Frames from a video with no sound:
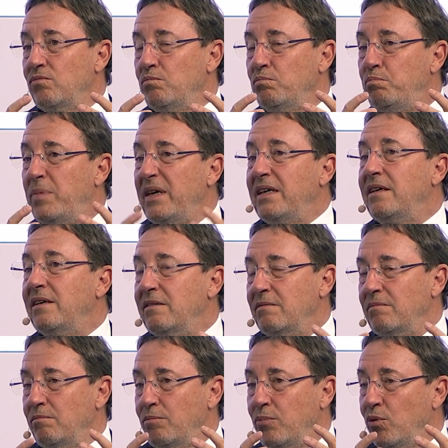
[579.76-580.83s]
big
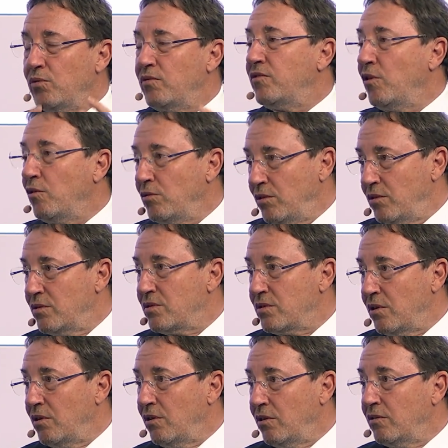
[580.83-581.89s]
portfolios
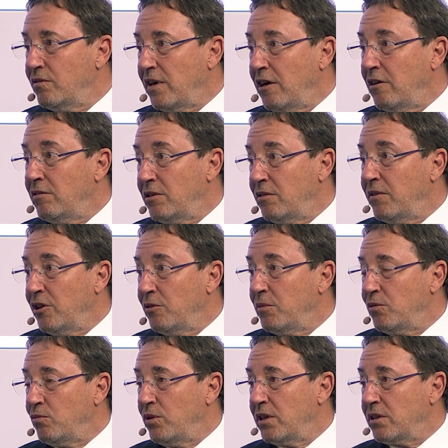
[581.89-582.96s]
of our
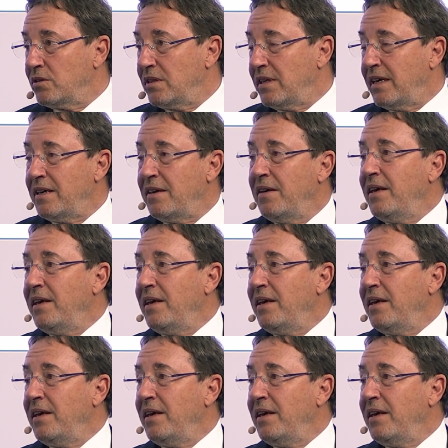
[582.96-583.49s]
development work today,